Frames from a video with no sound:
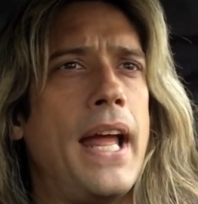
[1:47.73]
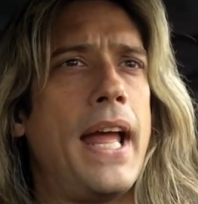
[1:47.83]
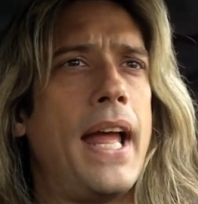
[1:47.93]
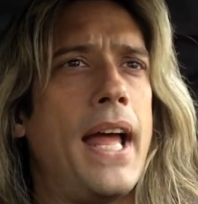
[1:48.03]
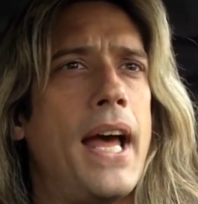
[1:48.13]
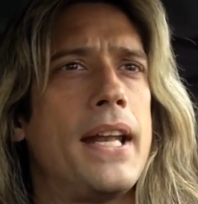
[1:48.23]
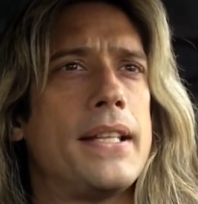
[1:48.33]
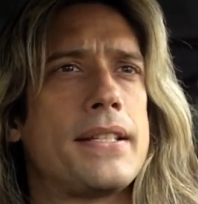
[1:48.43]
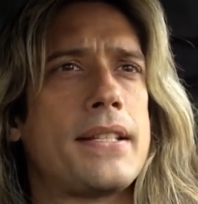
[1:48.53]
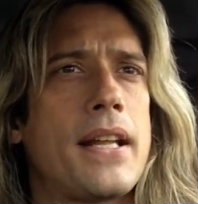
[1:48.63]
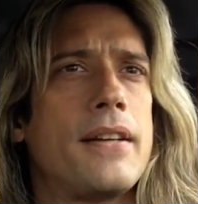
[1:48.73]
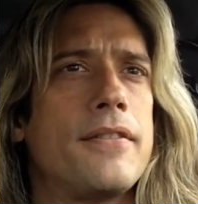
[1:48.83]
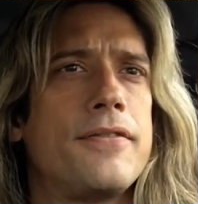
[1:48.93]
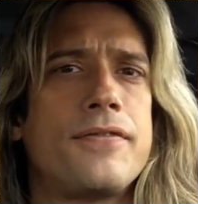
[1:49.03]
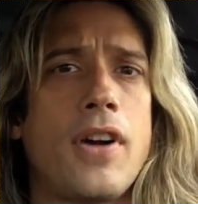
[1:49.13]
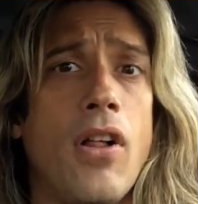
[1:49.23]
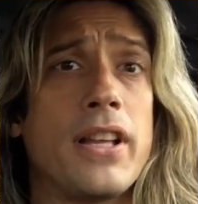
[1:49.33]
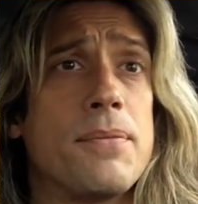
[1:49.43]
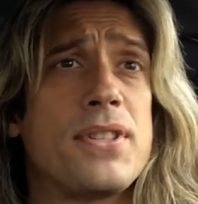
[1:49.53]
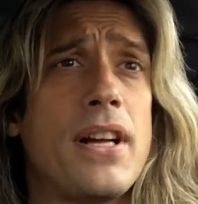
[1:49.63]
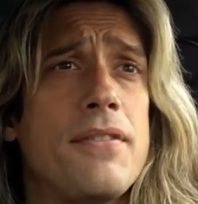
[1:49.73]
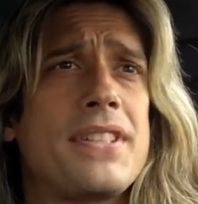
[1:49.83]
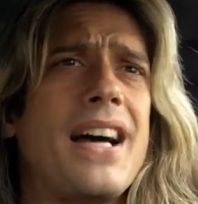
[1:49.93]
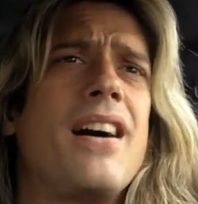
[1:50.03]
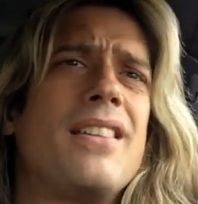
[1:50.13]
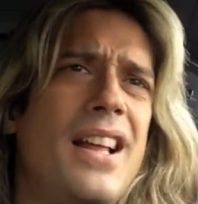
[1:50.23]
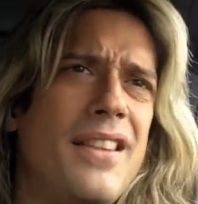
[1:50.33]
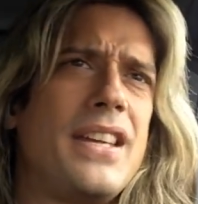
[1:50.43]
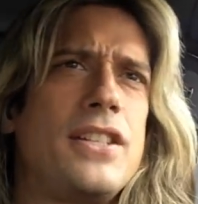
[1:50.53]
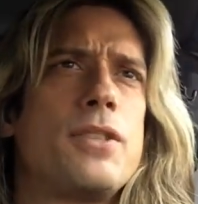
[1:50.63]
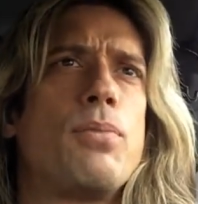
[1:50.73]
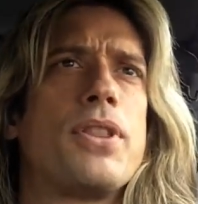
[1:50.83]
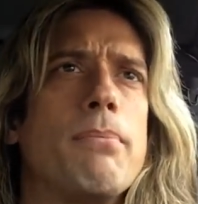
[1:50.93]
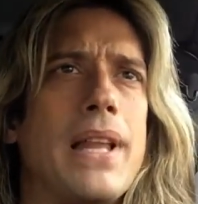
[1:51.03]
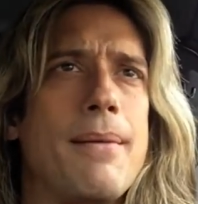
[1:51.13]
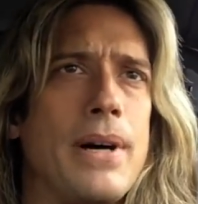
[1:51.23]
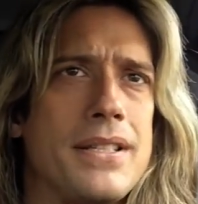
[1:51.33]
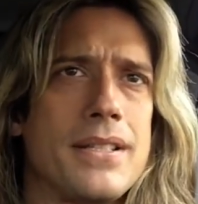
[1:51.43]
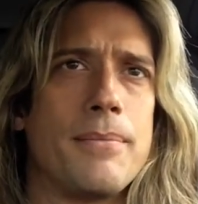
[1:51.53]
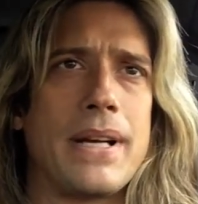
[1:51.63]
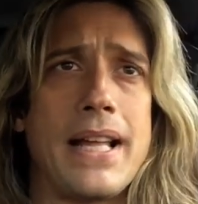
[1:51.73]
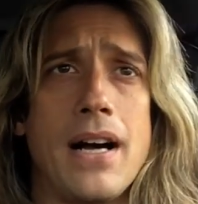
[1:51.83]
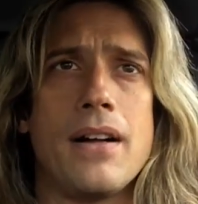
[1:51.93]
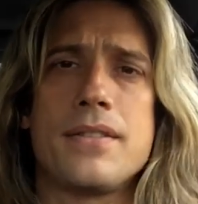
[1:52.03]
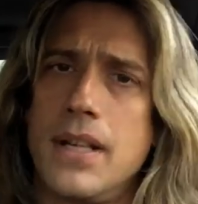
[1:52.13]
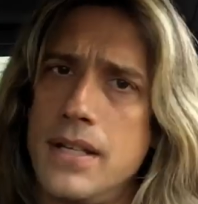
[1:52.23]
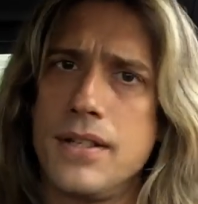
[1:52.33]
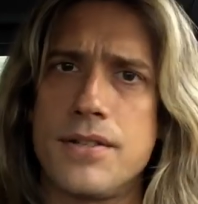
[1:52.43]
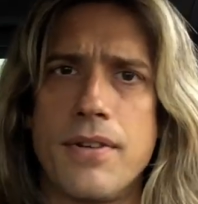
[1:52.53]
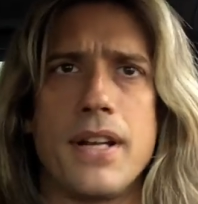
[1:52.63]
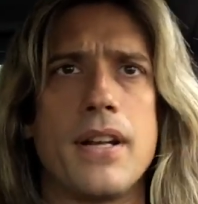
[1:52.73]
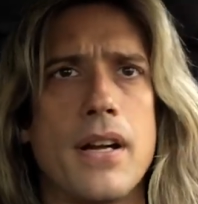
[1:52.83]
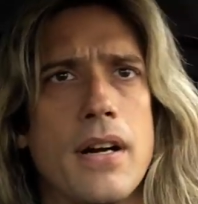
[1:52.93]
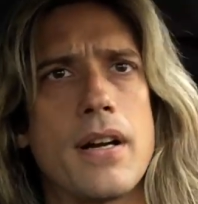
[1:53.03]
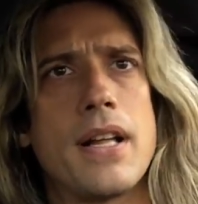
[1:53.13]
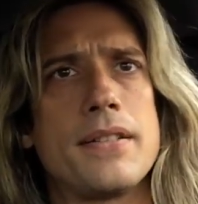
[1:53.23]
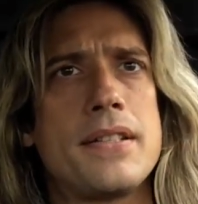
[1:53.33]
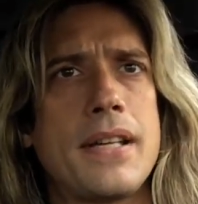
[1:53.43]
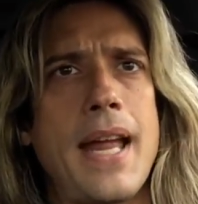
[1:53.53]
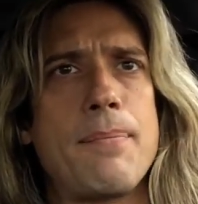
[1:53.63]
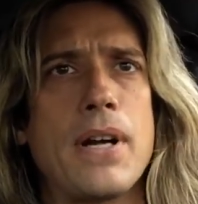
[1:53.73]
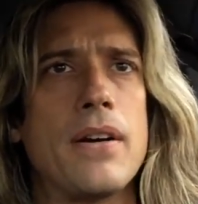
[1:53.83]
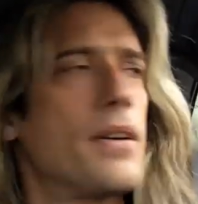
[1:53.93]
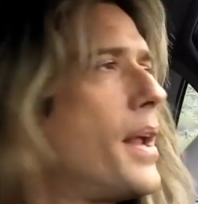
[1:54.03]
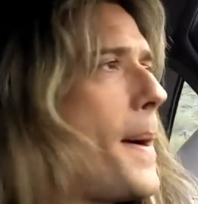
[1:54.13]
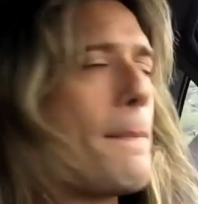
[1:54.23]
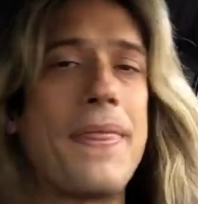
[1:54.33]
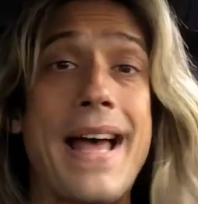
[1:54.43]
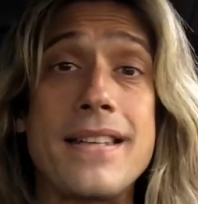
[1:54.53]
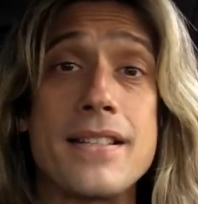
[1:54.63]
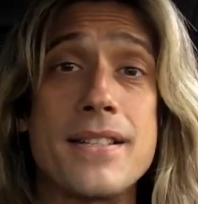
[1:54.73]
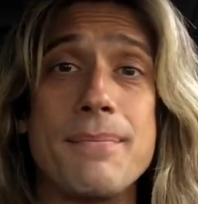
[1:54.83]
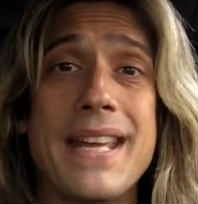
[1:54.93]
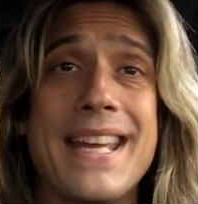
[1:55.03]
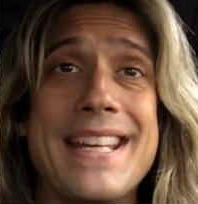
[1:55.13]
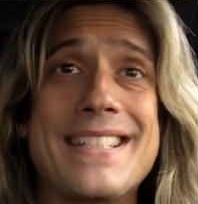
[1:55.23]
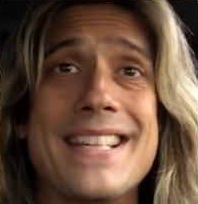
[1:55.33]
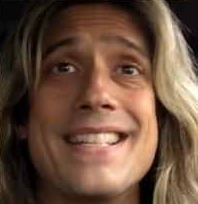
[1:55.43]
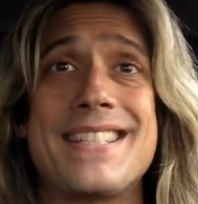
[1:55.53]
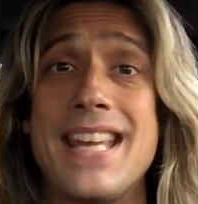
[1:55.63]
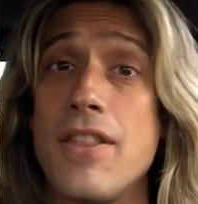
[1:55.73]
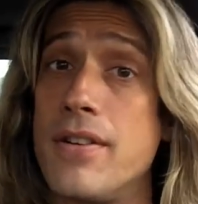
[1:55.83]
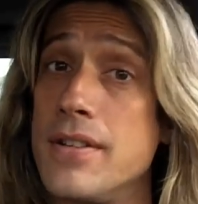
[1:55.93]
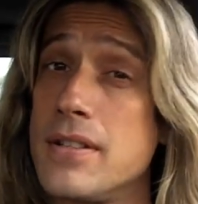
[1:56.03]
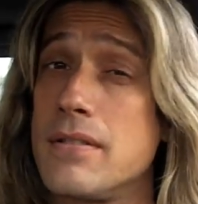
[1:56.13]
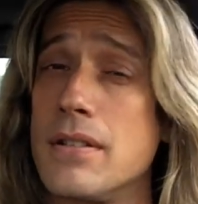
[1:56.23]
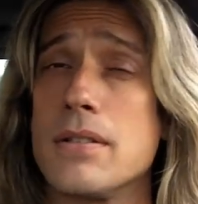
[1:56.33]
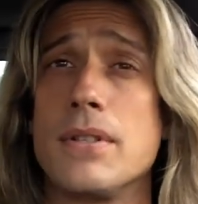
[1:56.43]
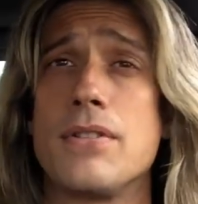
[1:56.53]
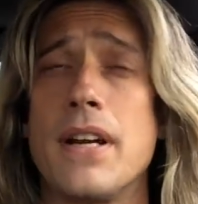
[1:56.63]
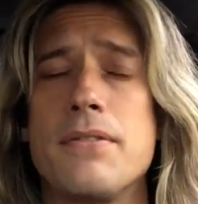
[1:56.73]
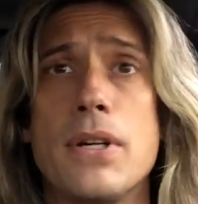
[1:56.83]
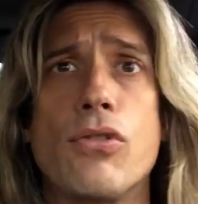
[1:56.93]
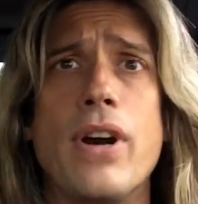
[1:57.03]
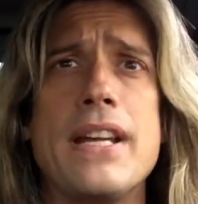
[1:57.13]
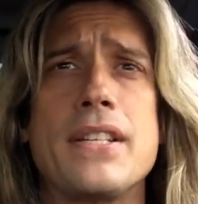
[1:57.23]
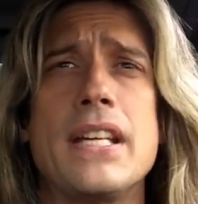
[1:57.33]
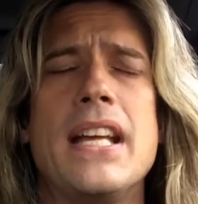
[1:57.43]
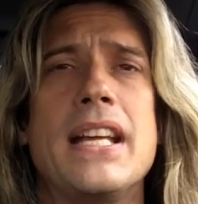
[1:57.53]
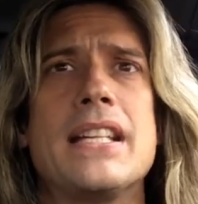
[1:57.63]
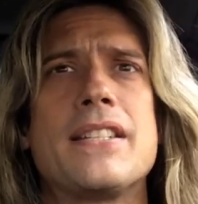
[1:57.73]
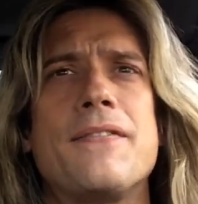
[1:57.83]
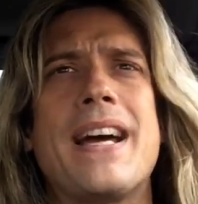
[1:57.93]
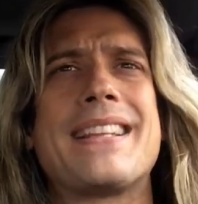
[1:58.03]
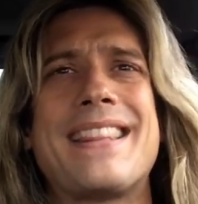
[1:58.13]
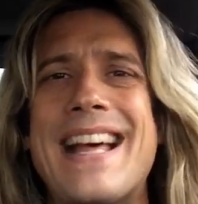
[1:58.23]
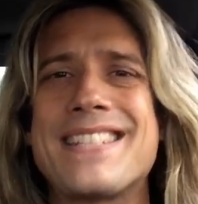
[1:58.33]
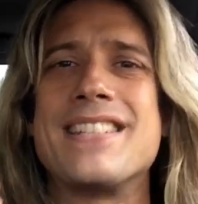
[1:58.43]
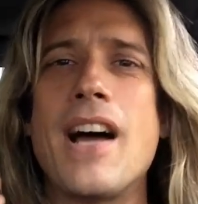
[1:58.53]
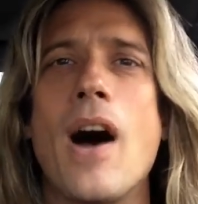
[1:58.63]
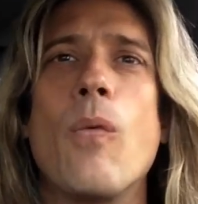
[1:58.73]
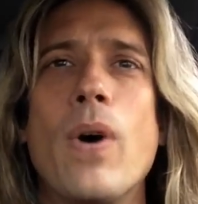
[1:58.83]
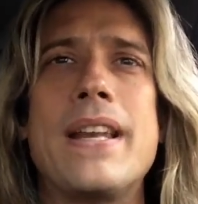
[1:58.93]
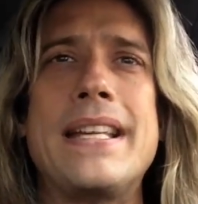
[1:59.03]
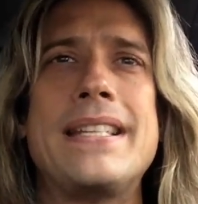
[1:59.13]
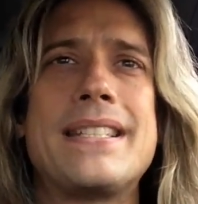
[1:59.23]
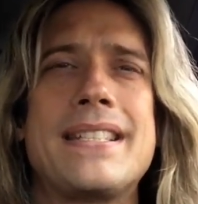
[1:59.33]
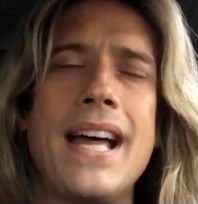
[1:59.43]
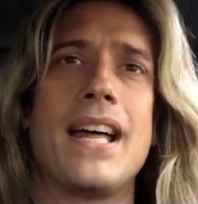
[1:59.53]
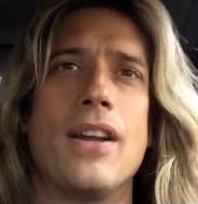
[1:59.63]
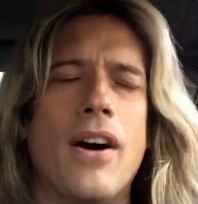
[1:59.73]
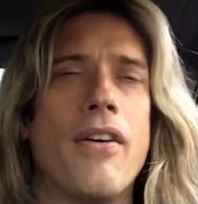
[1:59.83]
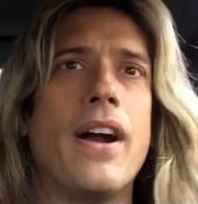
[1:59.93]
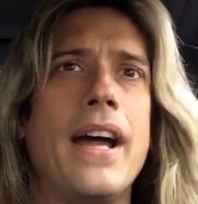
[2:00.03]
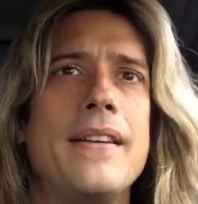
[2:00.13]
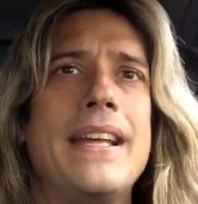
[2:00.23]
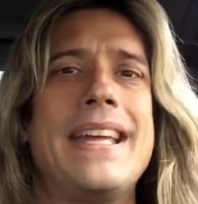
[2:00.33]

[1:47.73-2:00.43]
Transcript: And instead of calling themselves out, they just put the blame on somebody else and use René Descartes as a scapegoat. But that doesn't make any sense either, and this is really what drives me crazy, is the fact that that's not what he said, all right?